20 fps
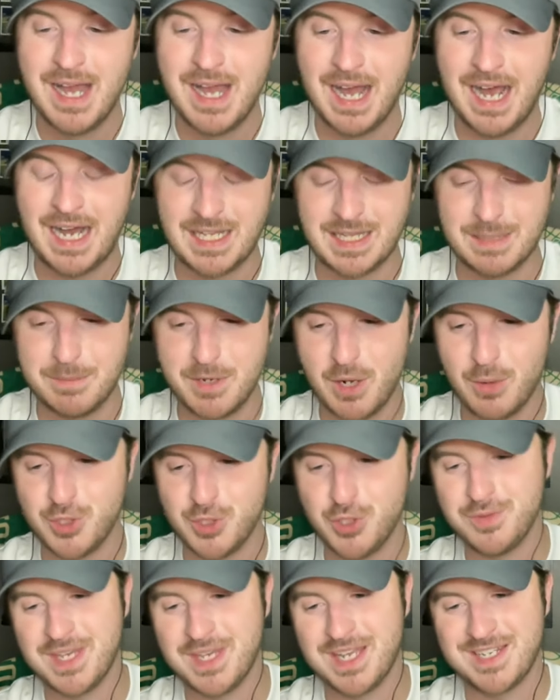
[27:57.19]
Let me know
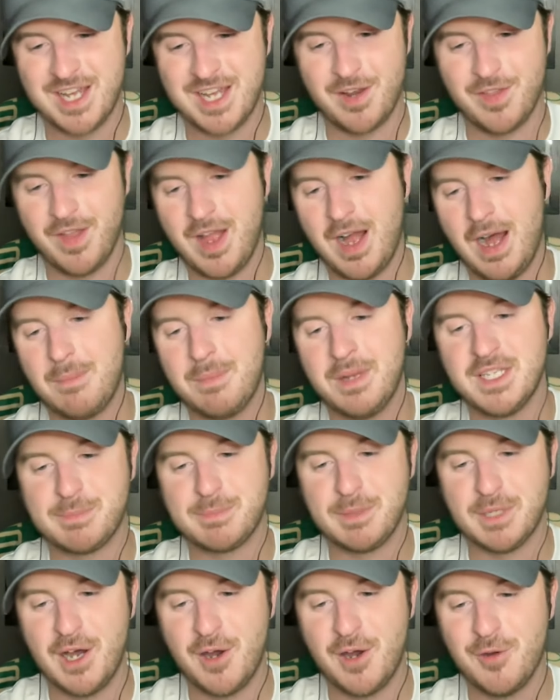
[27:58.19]
what you think down in the comments
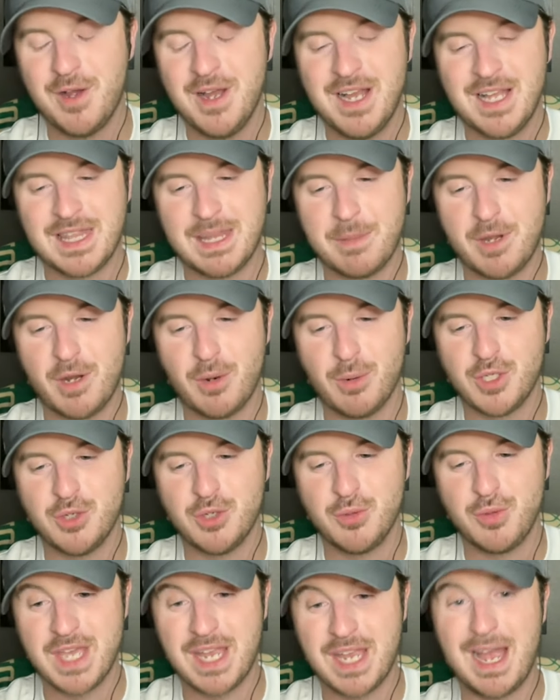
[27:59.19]
below. Let me know what
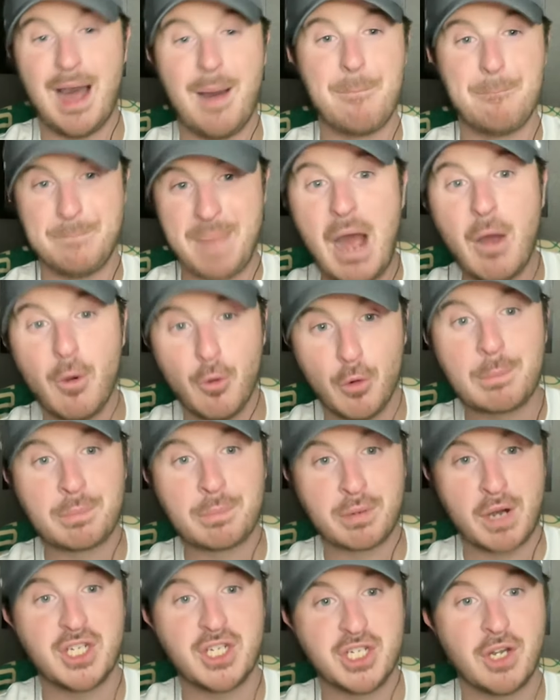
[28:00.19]
you think about
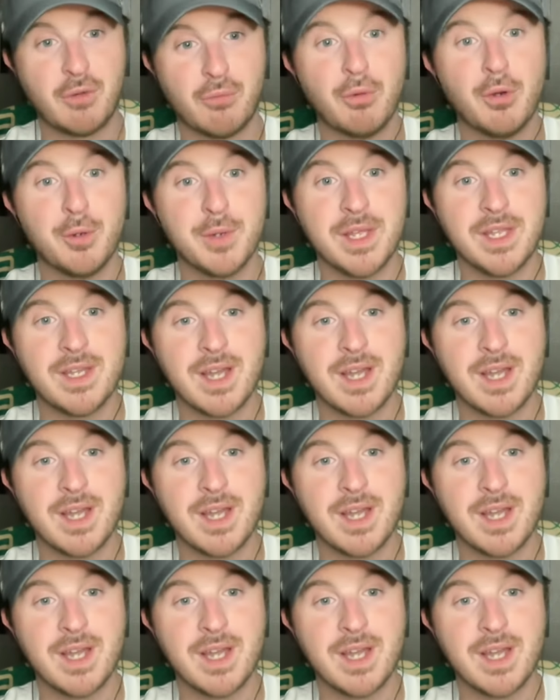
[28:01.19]
Project Rudy.